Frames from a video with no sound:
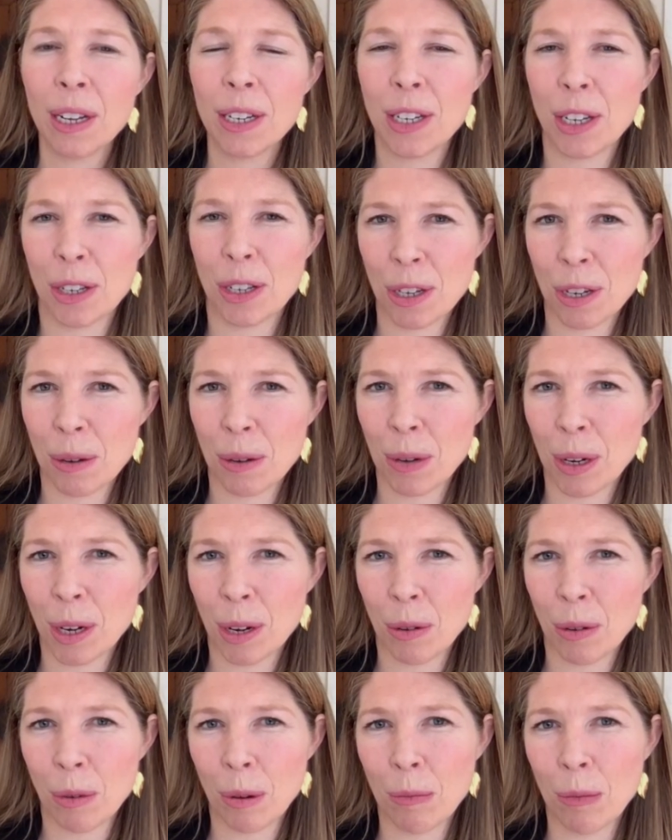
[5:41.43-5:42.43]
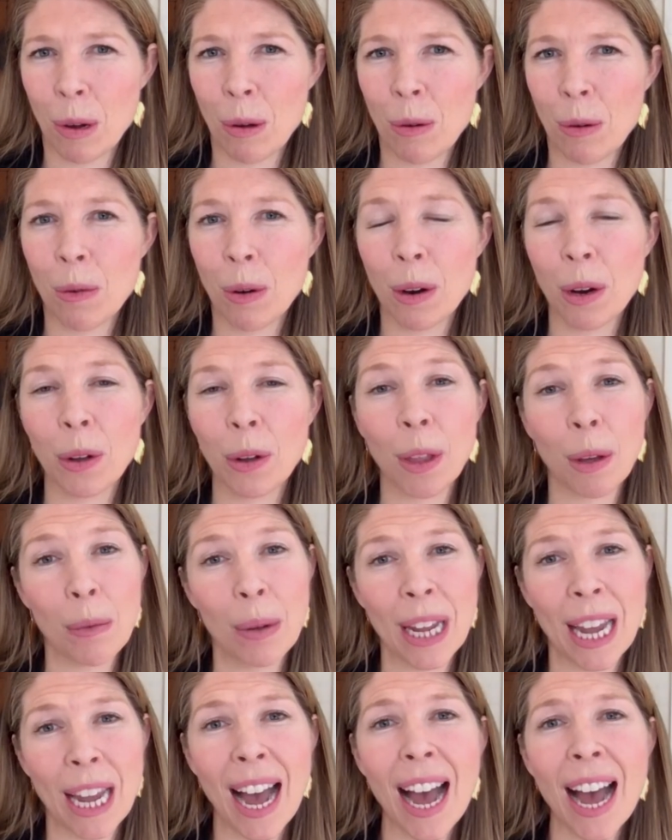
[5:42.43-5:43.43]
distributed remote work that
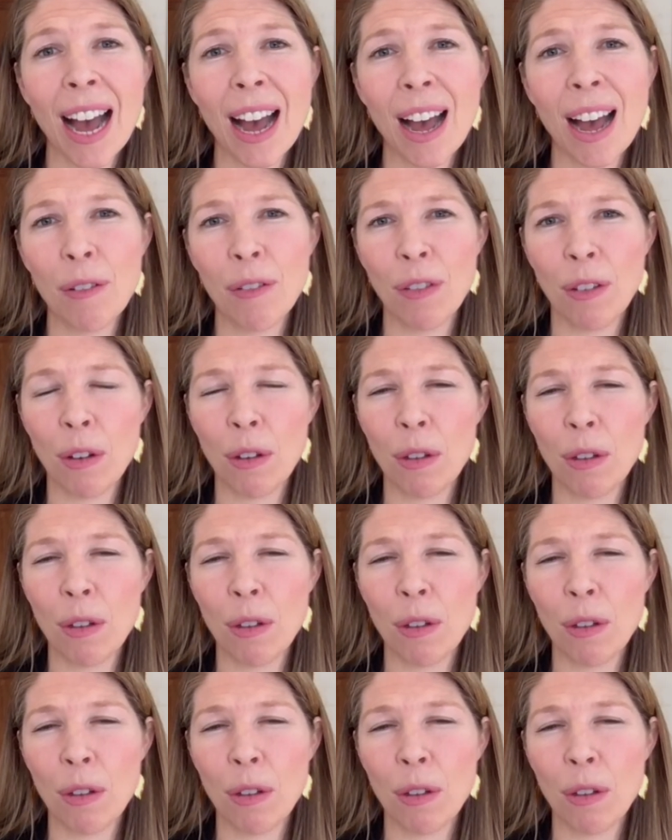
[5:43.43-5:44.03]
we have,